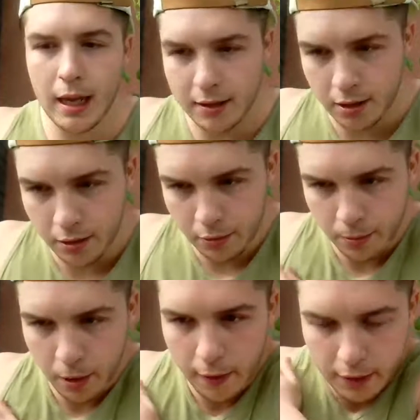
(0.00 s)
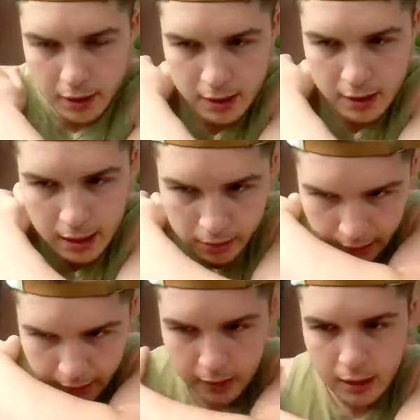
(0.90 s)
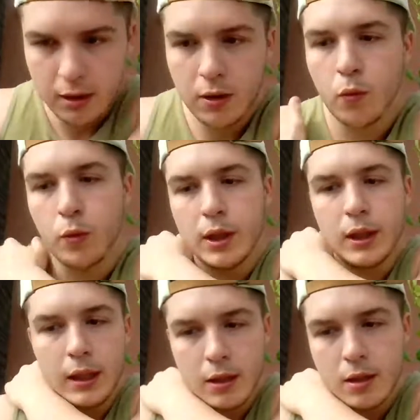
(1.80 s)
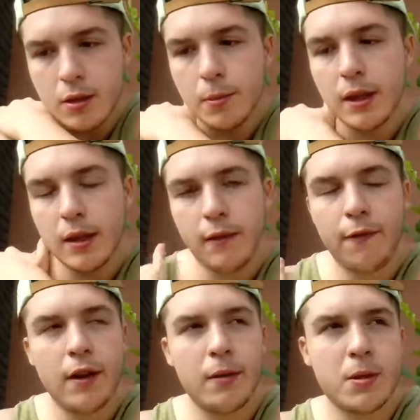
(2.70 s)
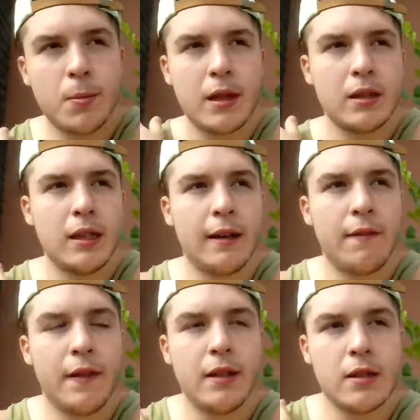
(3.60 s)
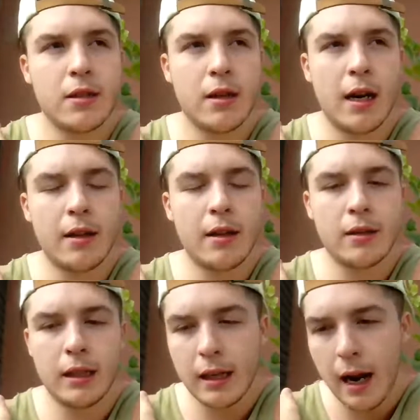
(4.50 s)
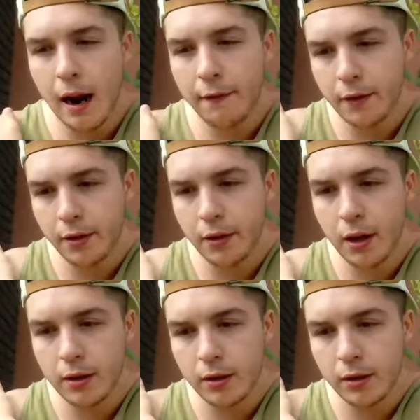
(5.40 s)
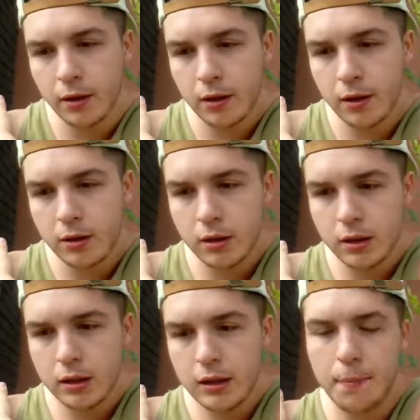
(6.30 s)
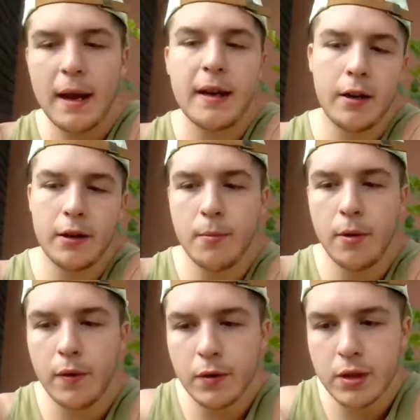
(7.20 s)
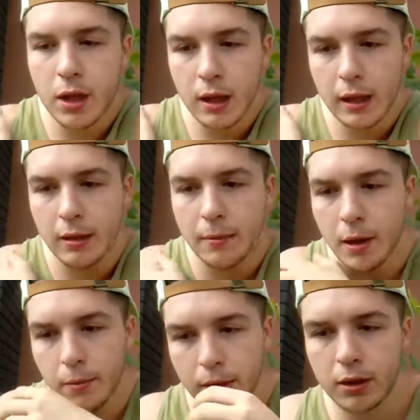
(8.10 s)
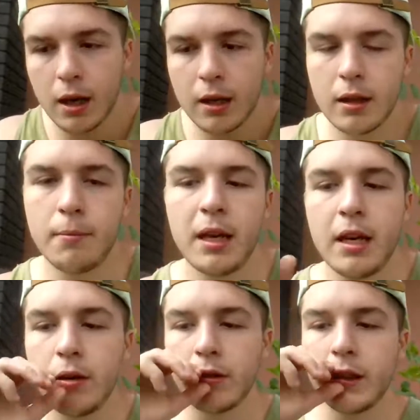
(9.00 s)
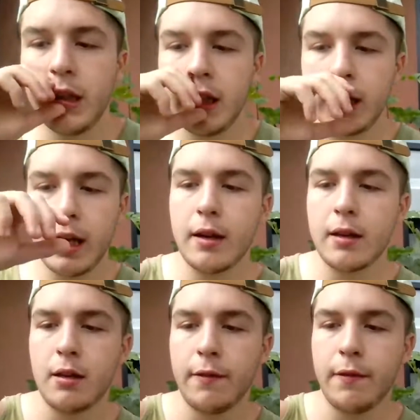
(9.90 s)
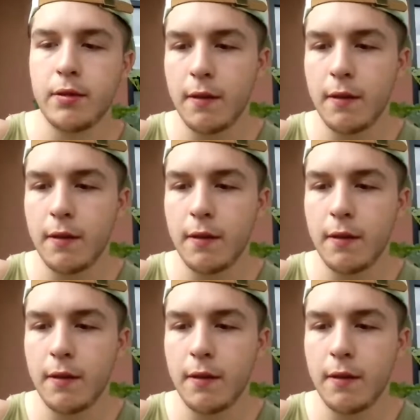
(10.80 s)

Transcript: that too. Marvel has had like really good superhero films, but their like villains are either like an afterthought or depending on the movie we're talking about. But a lot of them they don't really character